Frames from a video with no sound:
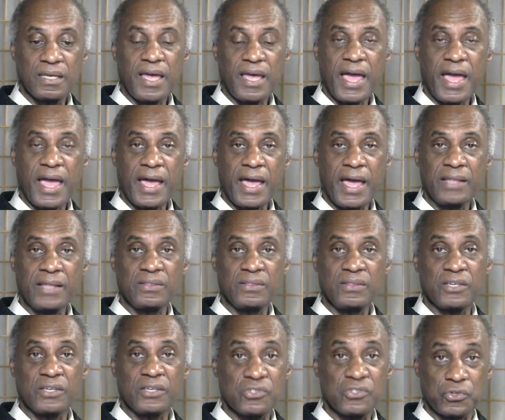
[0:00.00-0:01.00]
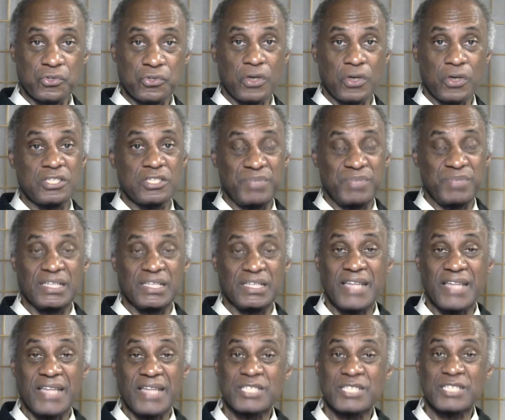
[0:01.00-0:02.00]
and there was going to be
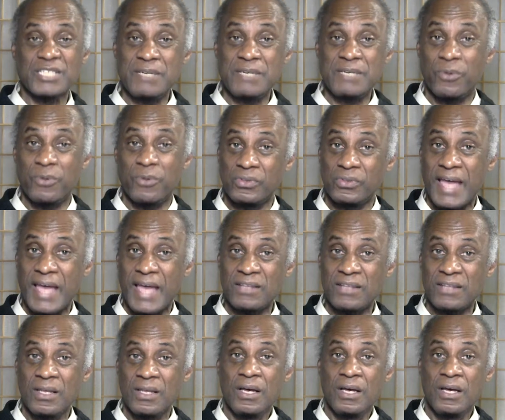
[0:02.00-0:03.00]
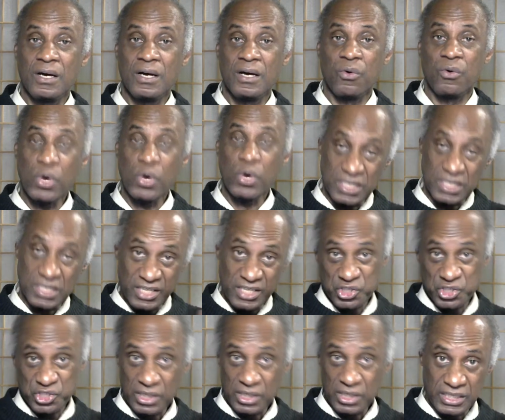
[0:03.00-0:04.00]
less people that was
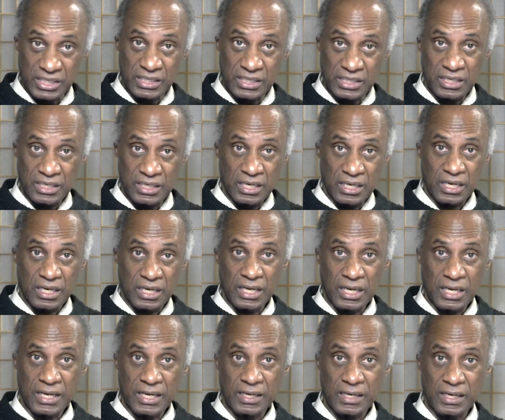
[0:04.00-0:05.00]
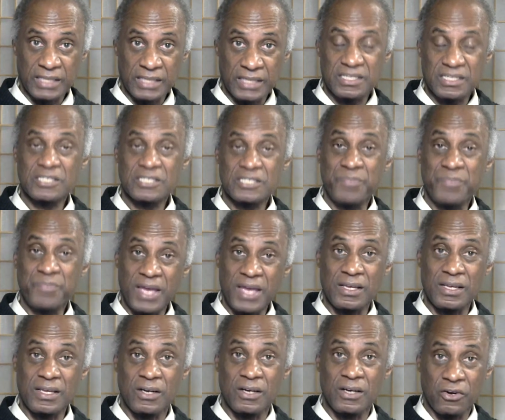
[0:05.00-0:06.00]
initially
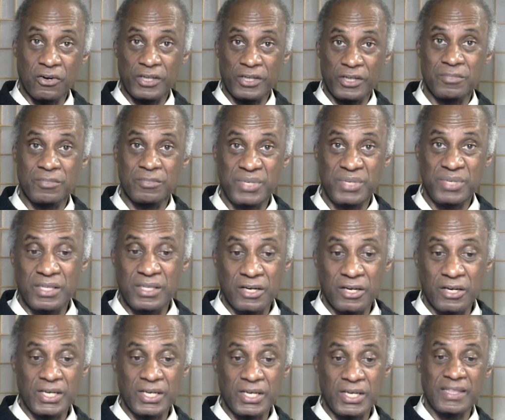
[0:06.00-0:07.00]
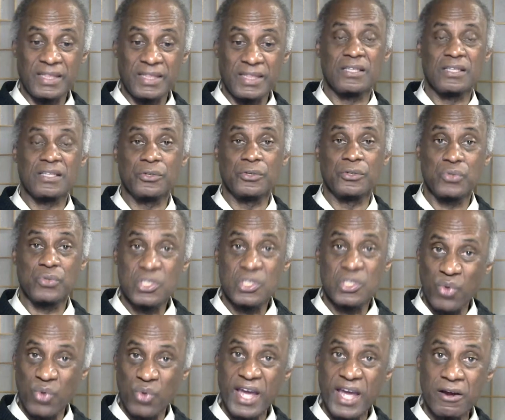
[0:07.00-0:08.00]
anticipated are going to be there in that little
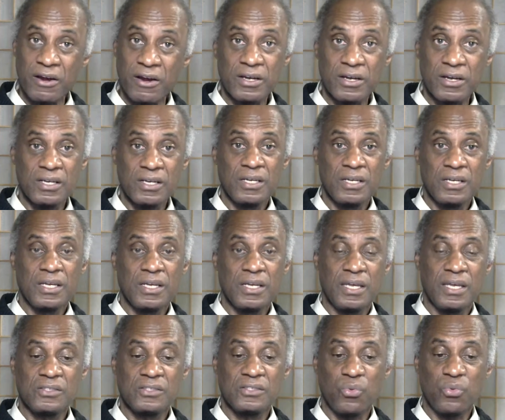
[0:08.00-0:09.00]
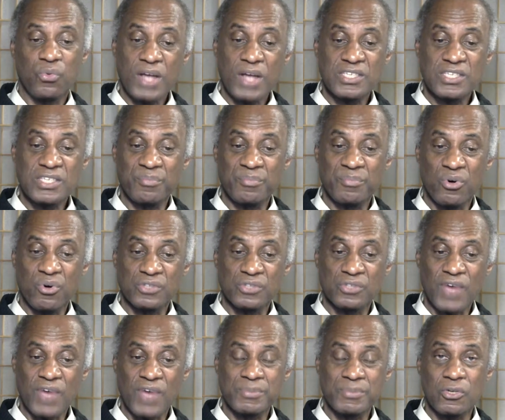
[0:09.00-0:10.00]
square to watch that ball
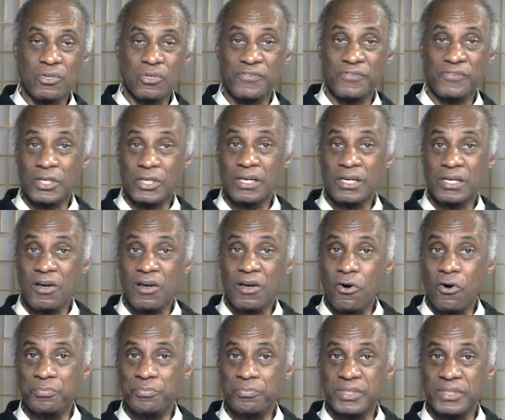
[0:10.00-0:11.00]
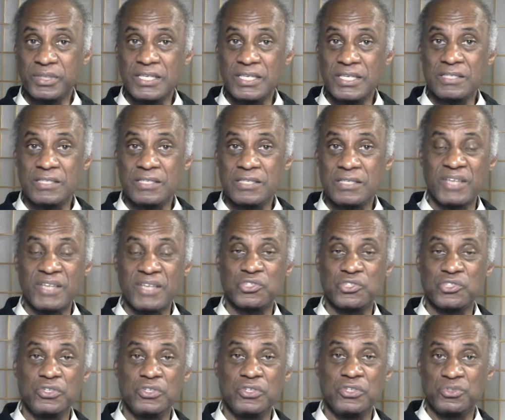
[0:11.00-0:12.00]
drop. So if you're going to go, please make
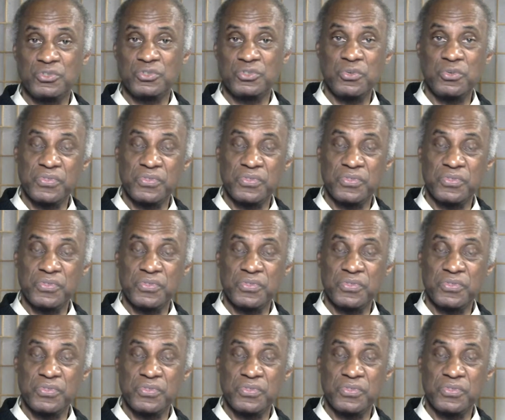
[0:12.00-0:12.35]
sure you do 2